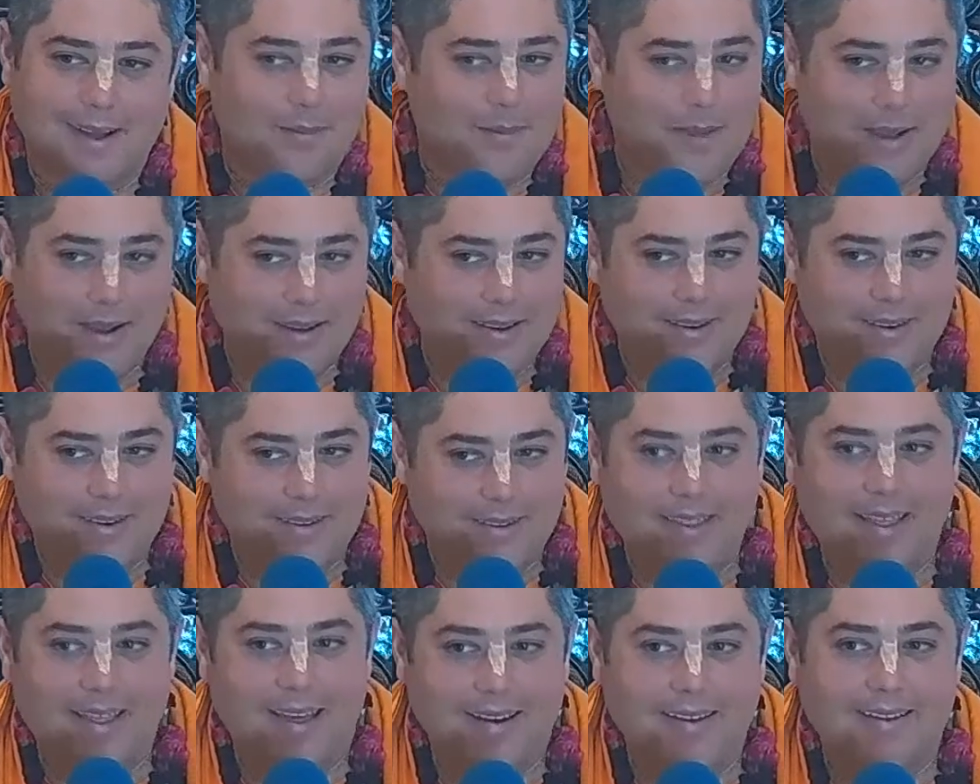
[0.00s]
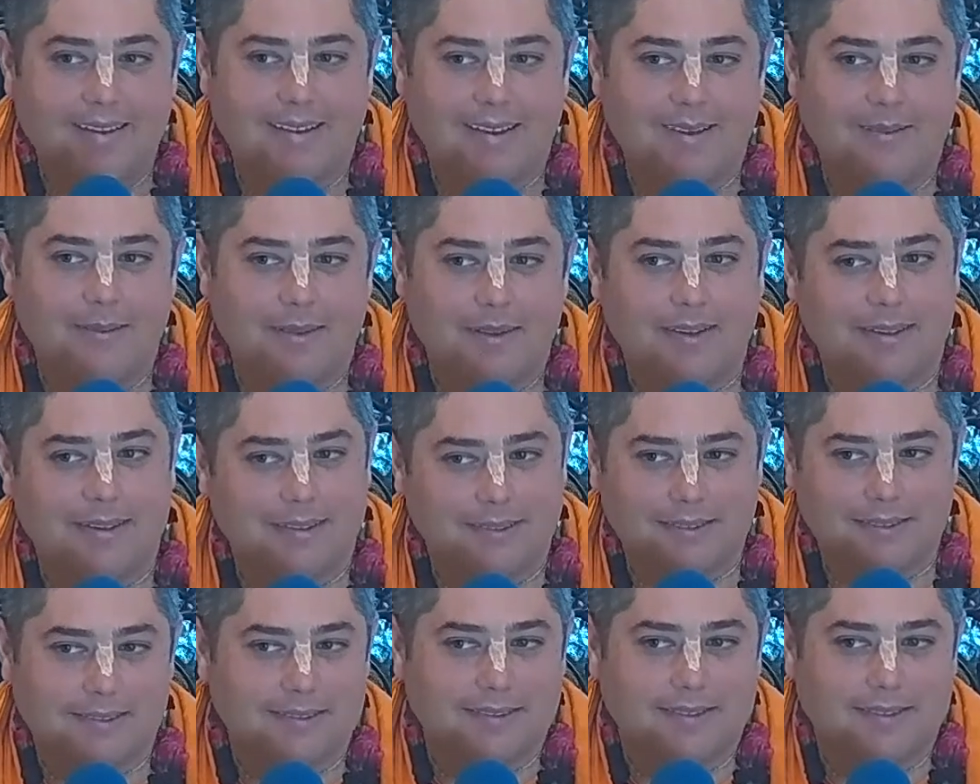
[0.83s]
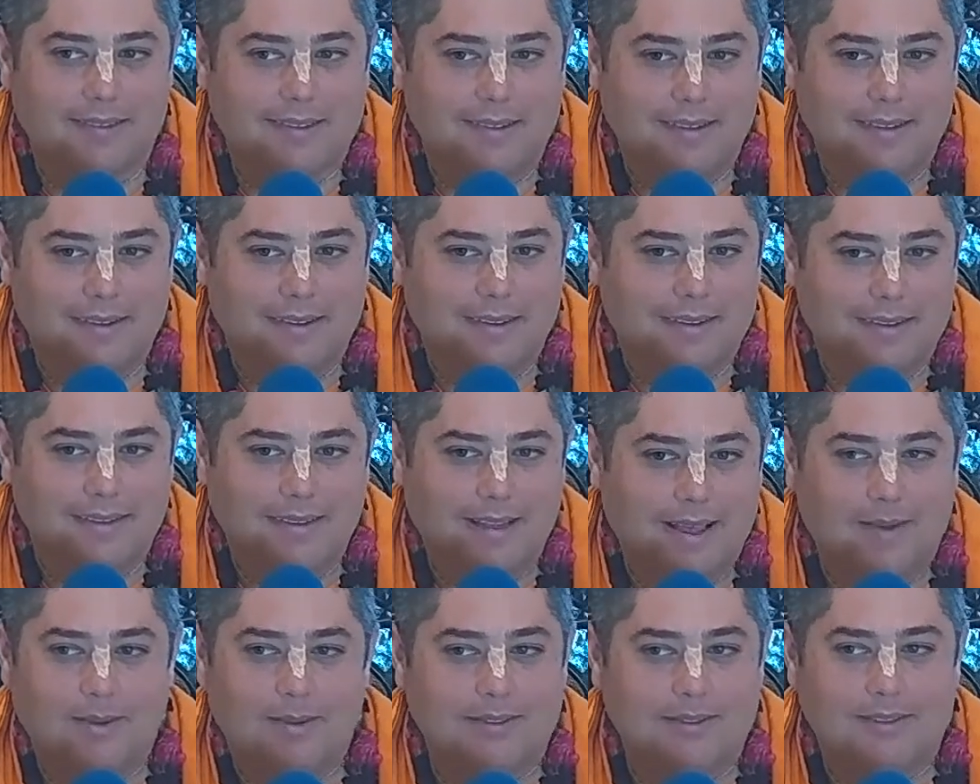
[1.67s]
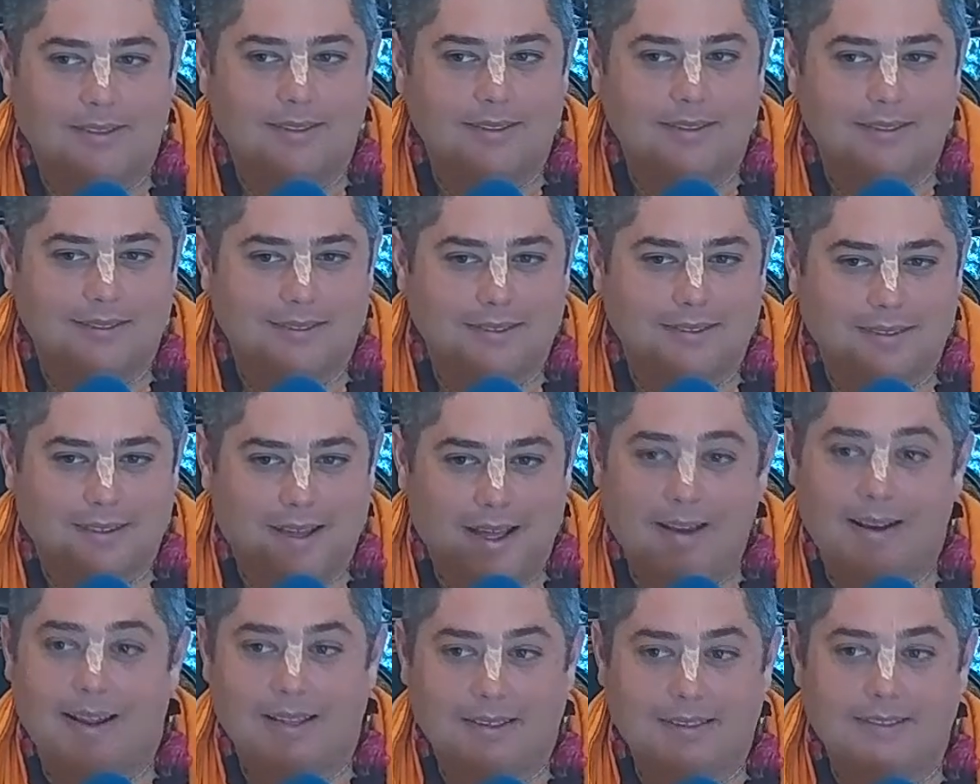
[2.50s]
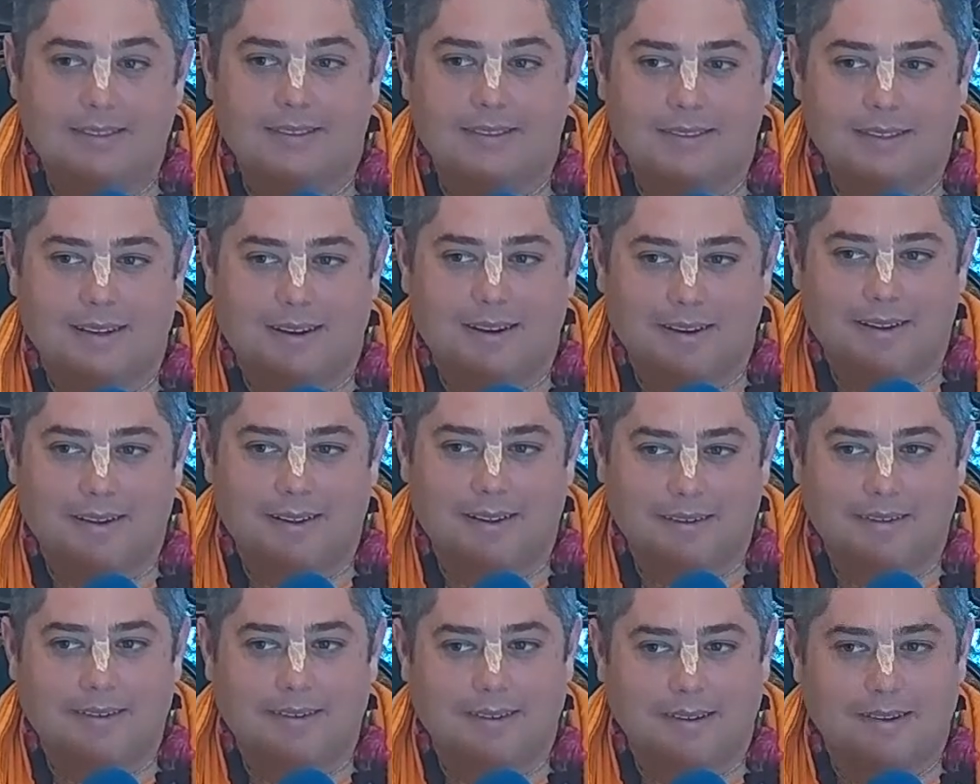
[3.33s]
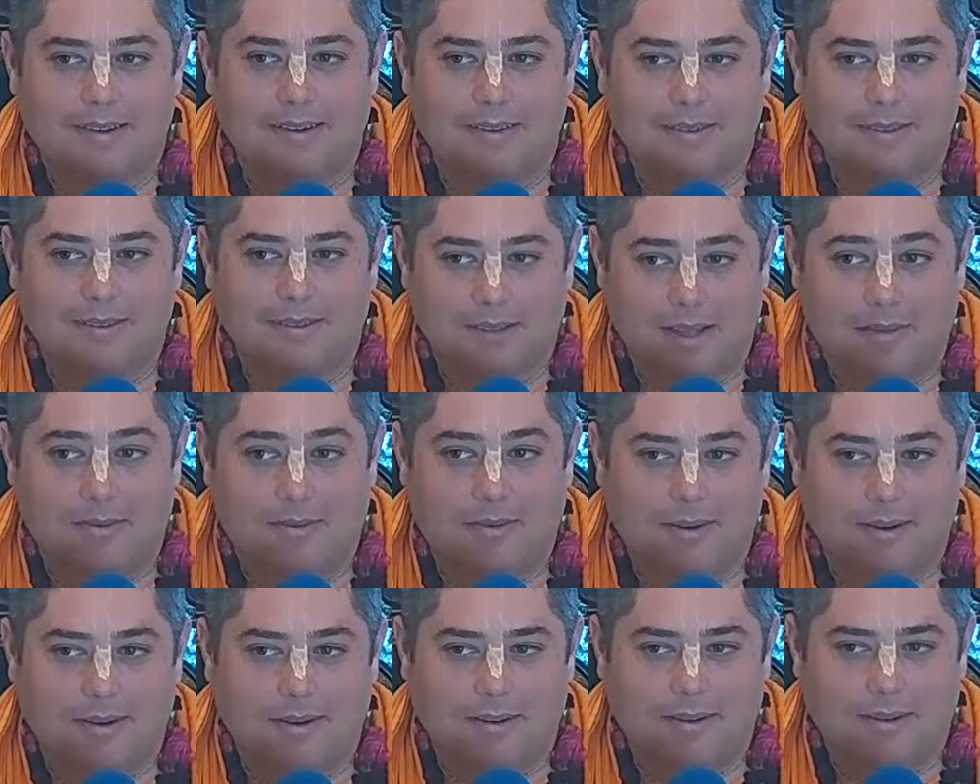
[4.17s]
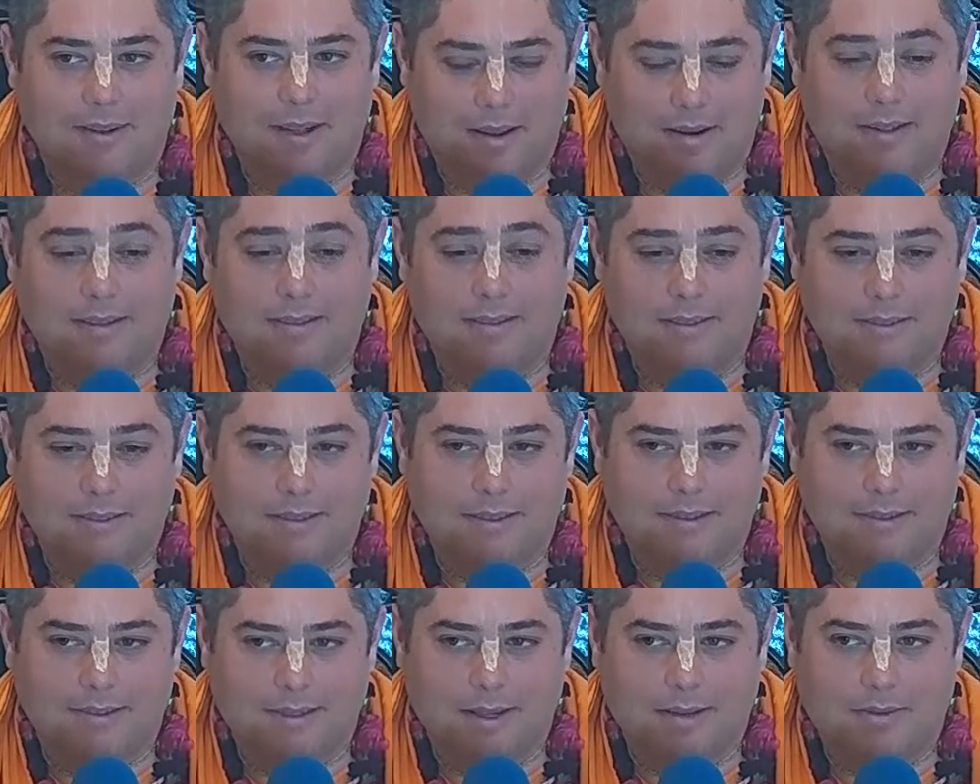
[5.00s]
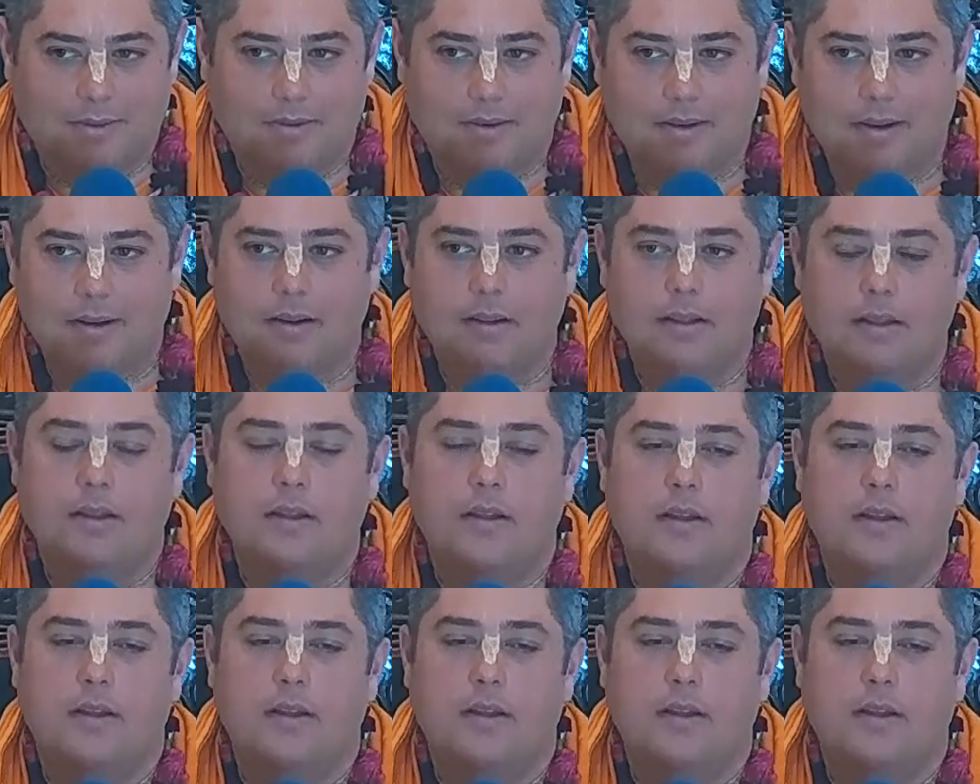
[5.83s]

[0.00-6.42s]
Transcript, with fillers: I'm not going to do that again because that was just unnecessary and you know suffering, unnecessary suffering.